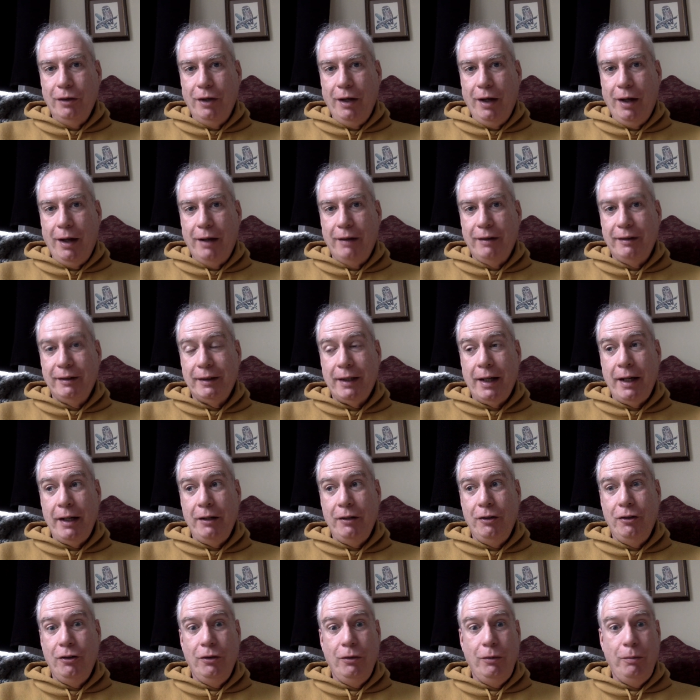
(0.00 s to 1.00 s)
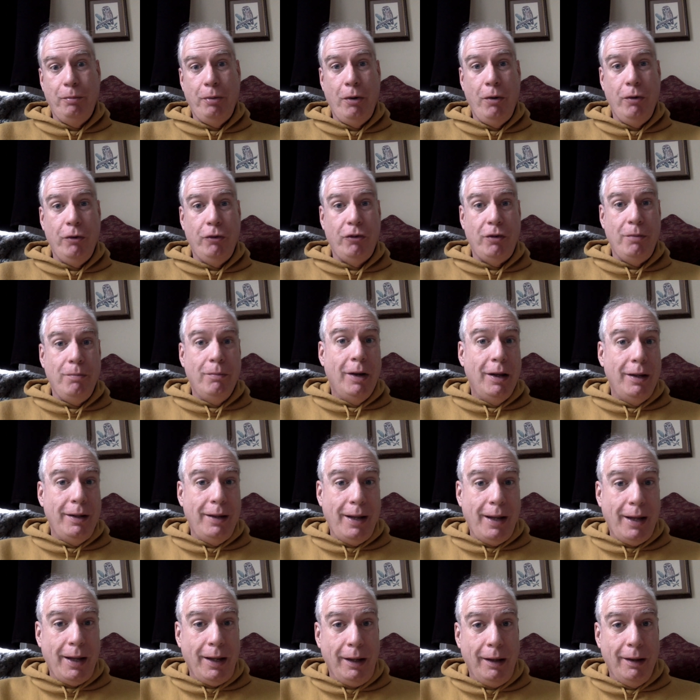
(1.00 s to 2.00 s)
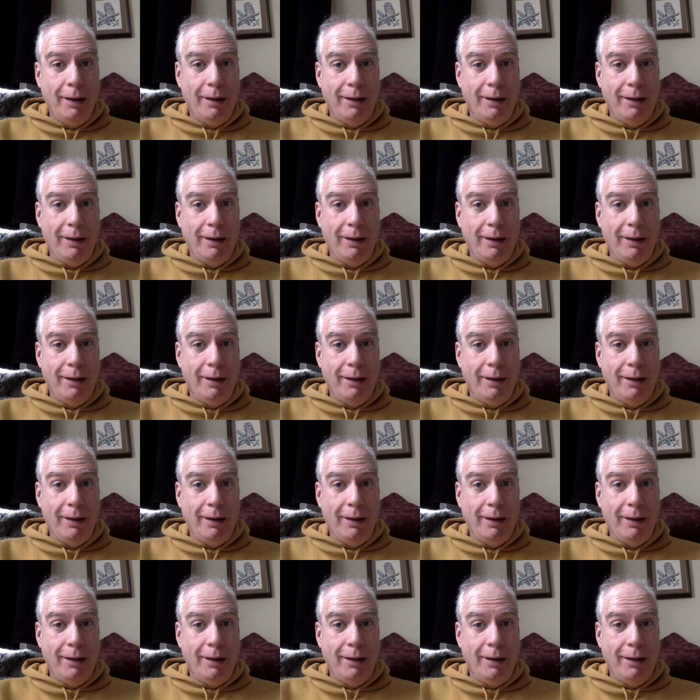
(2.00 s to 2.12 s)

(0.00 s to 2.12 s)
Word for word: uh, decided to do Poetry Monday